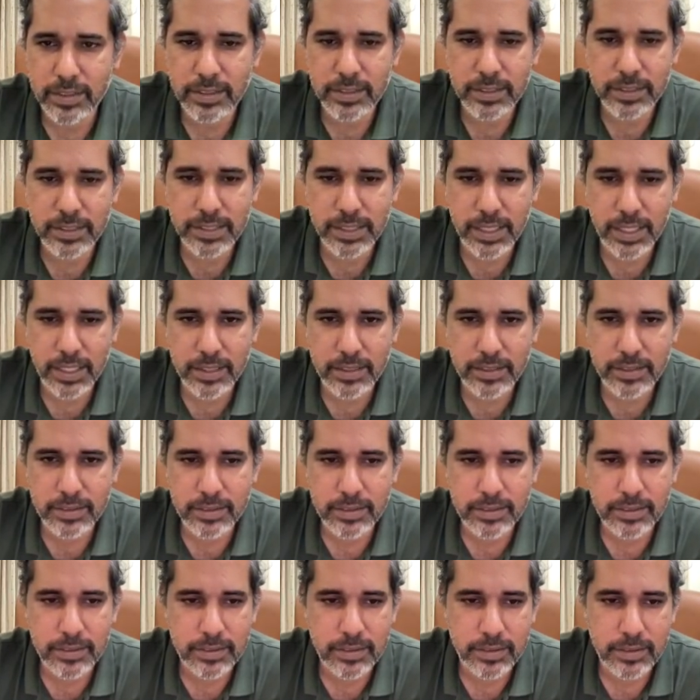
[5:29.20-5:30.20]
of insane.
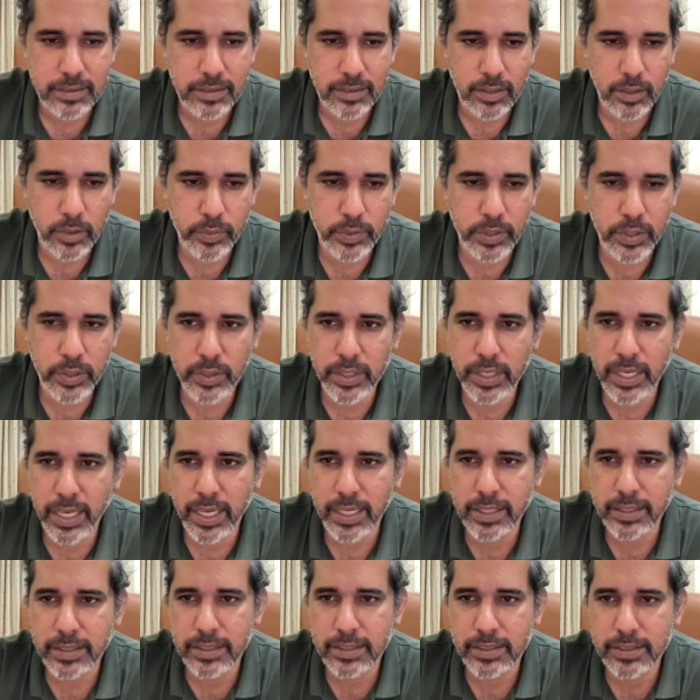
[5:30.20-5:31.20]
Oh, we got
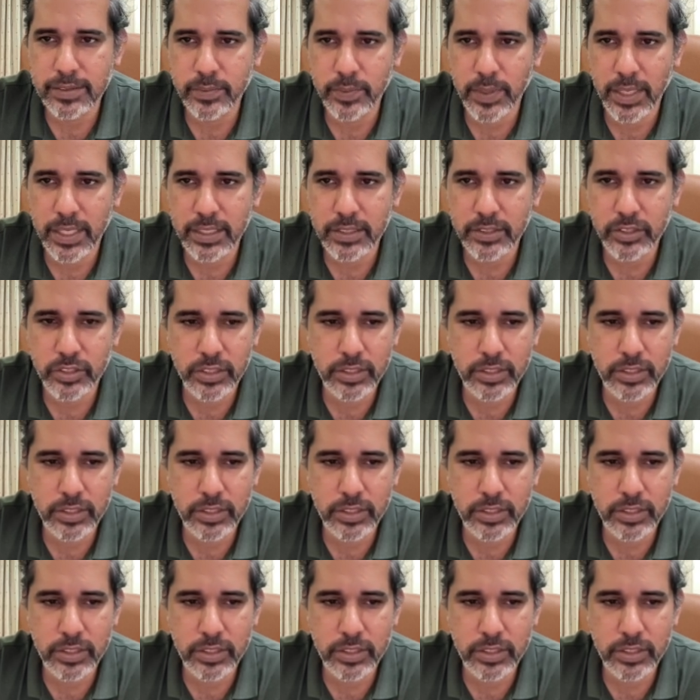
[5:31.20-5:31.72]
Diana as well.